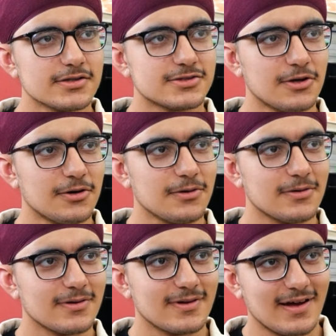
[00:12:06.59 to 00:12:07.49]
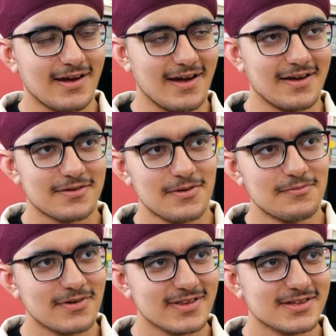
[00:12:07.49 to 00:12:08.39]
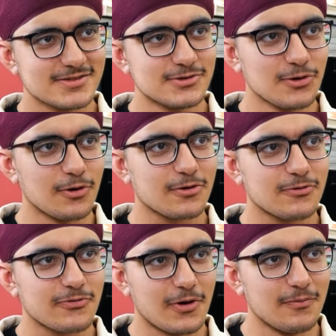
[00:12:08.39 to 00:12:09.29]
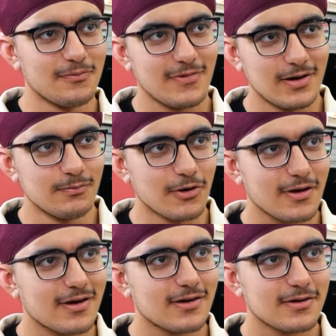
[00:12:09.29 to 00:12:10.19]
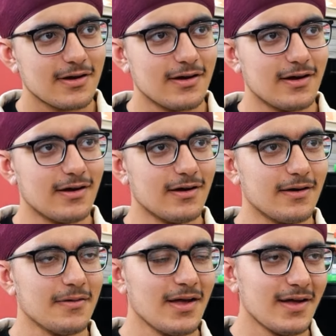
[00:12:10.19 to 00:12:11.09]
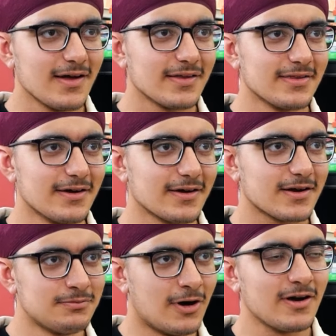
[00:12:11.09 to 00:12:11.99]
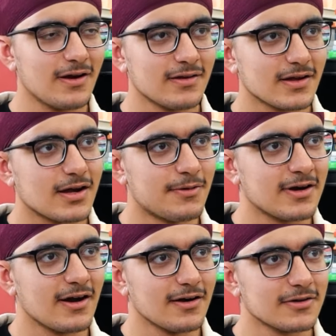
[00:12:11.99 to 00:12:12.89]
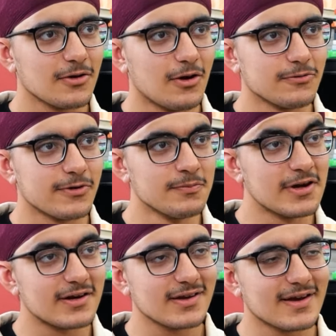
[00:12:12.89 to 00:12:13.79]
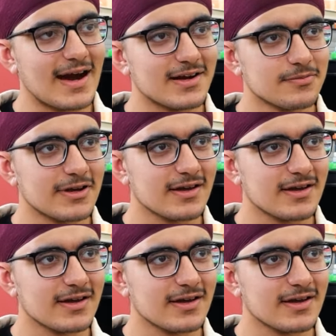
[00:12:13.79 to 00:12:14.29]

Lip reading: So I remember this joke from a book. The commandant of a military academy